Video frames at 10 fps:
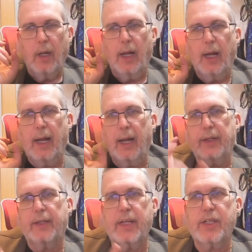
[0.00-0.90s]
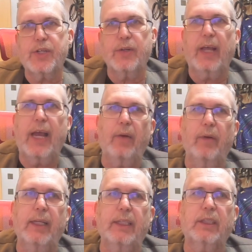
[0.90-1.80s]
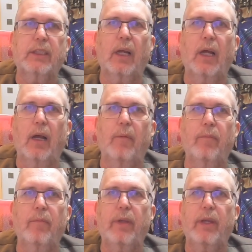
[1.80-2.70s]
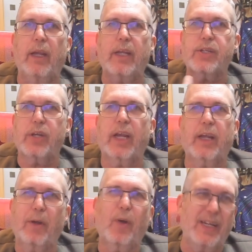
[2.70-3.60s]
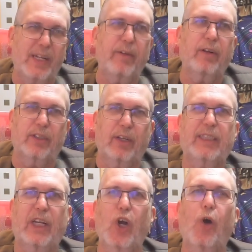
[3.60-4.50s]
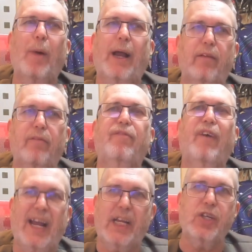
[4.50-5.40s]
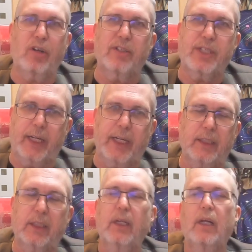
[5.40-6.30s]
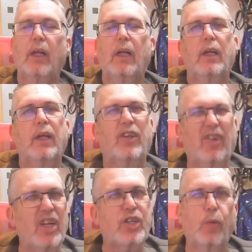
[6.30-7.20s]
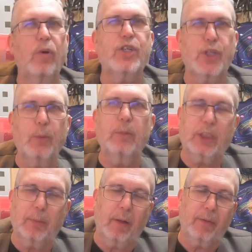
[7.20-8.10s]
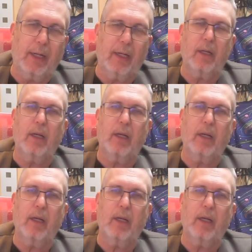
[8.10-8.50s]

The thing to do there is it can be quite difficult to actually go back and find your tickets. Don't need to worry too much about that.